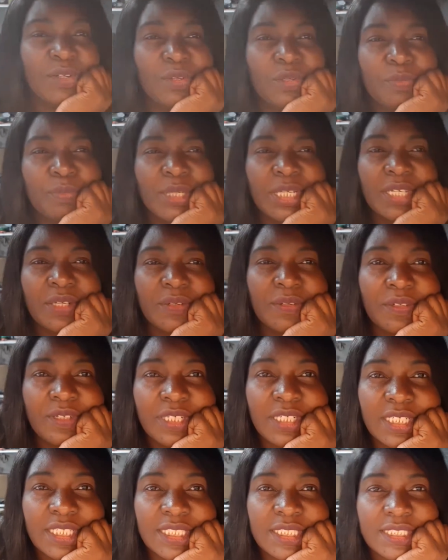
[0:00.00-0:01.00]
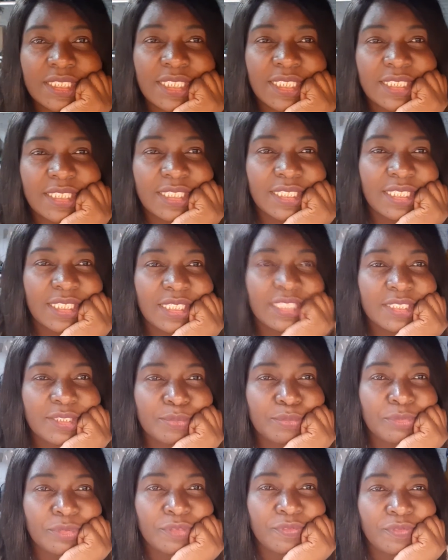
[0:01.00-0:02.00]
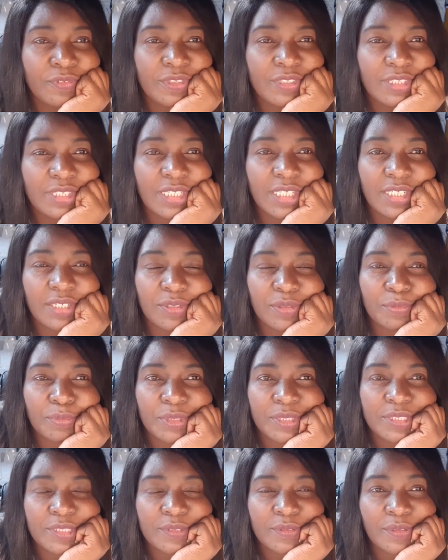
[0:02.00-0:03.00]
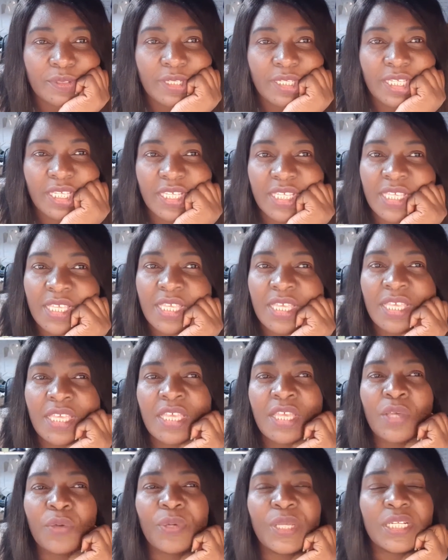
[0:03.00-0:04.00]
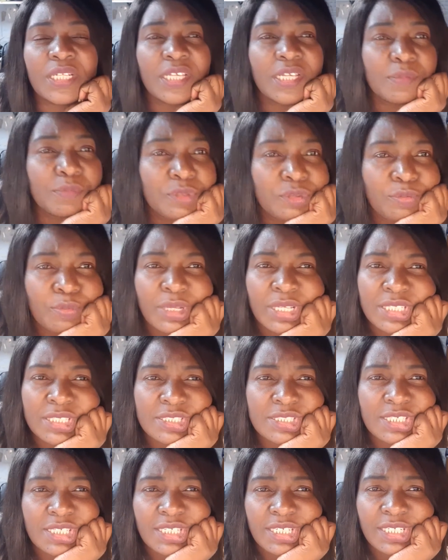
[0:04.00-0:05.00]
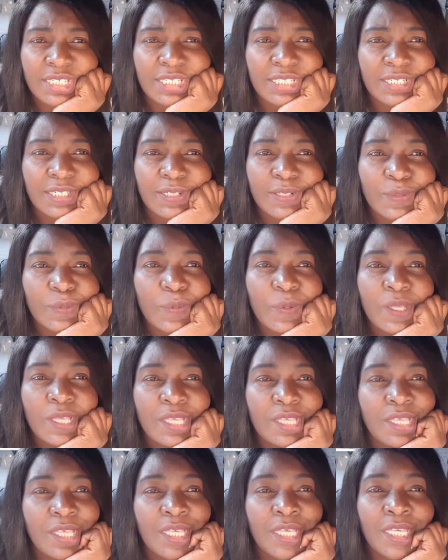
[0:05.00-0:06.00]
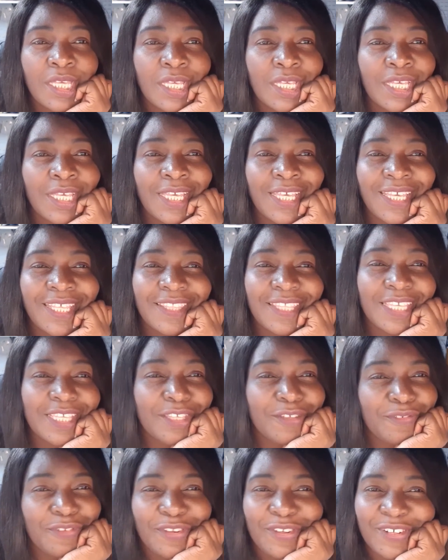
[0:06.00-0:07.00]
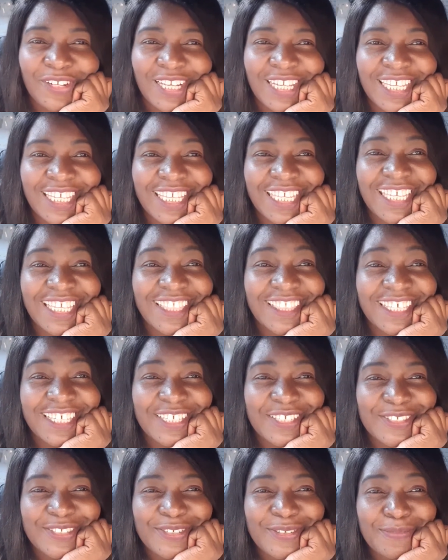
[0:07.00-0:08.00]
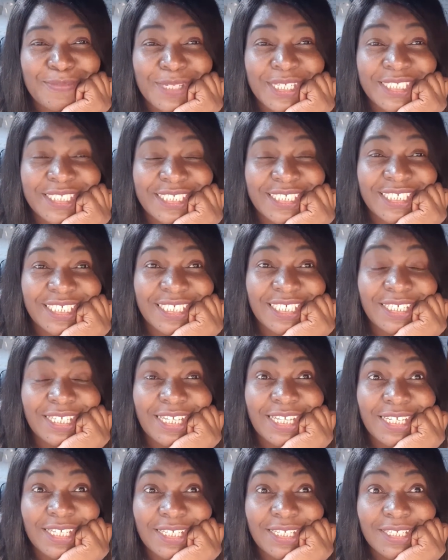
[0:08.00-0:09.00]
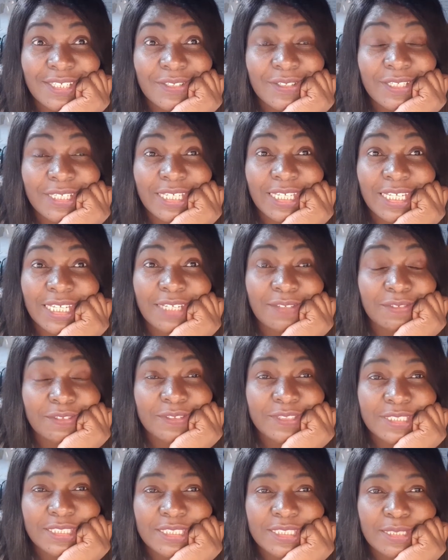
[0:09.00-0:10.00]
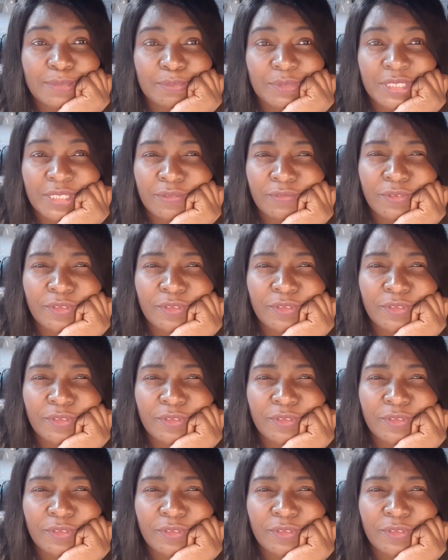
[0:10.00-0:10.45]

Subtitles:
Oh my goodness, that thing has moved. I hope it's okay. Welcome to my channel. Thank you for clicking. Thank you so much. Okay, I have to say something.